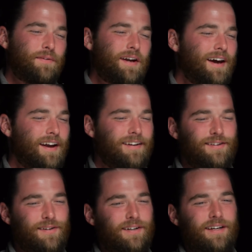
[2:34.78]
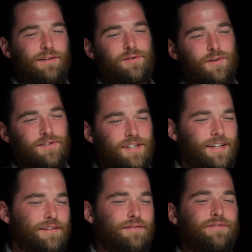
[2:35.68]
when I got into it, he was towards the
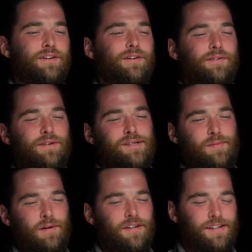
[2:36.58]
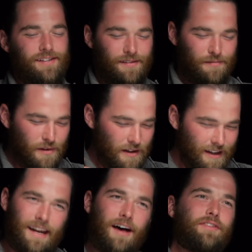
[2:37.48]
end of, you know, his ability to really
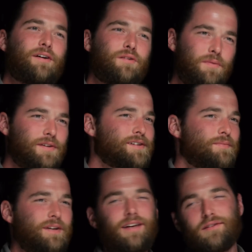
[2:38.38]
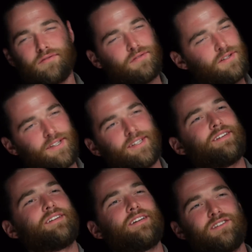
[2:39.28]
get out there with the players. 'Cause, I mean, he
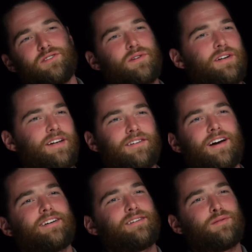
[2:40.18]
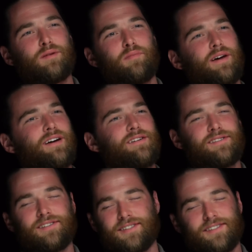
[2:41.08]
really enjoyed interacting with the players,
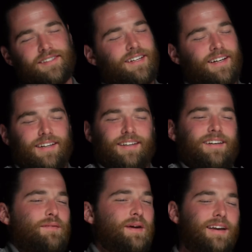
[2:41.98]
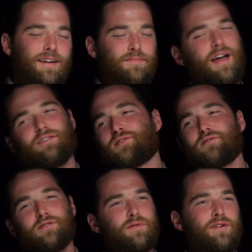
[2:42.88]
and just, I mean, it didn't matter
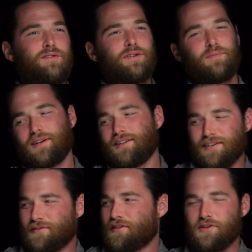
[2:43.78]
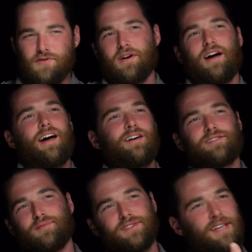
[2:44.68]
who you were. You could be, you know, the new guy or
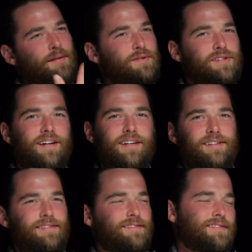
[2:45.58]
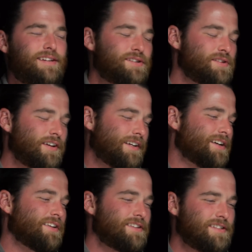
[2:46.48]
some established guy. He treated
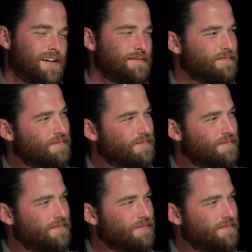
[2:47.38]
you all the same.